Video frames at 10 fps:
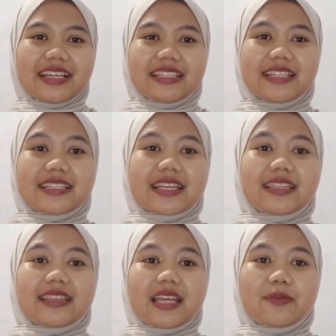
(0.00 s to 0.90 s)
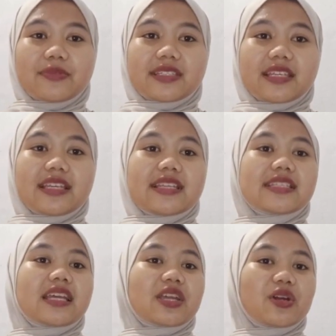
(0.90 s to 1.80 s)
The second type is
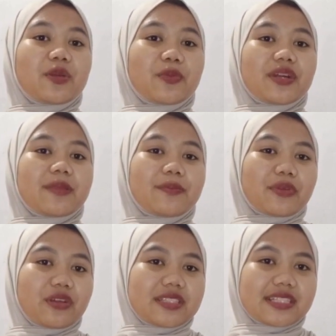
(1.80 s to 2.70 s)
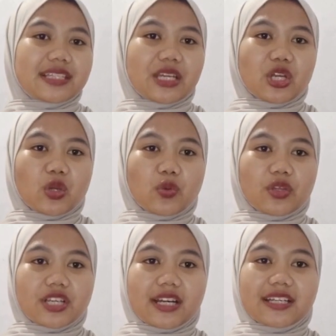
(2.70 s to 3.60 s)
corporate bonds,
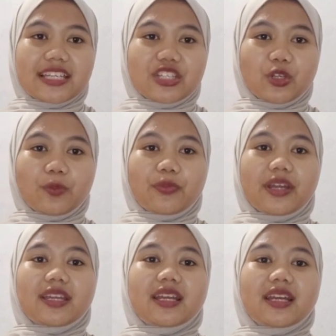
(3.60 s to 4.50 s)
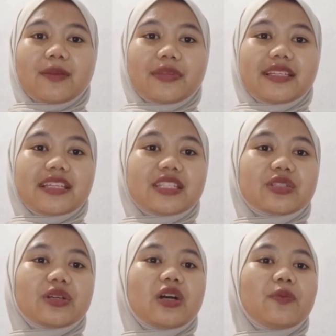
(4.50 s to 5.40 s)
which are issued by companies
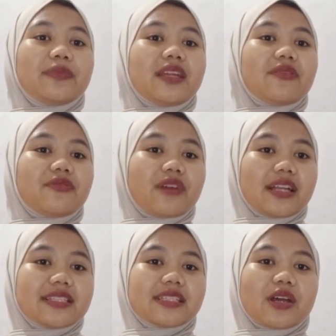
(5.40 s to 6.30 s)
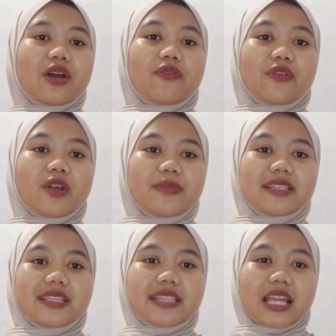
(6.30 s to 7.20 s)
to obtain funds for
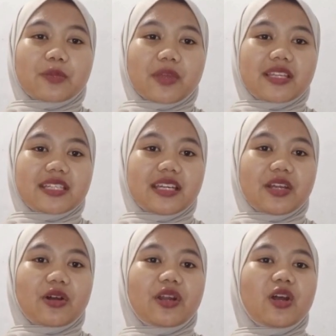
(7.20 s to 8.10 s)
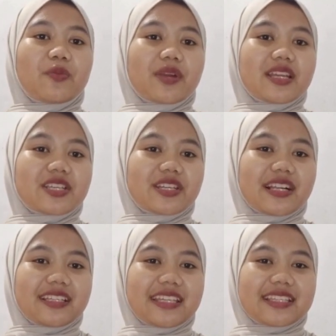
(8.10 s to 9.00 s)
business expansion or
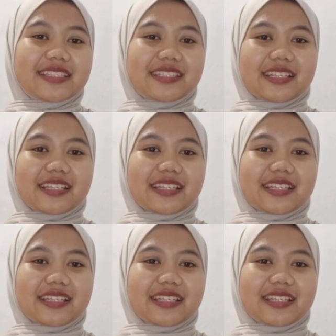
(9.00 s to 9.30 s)
operational needs.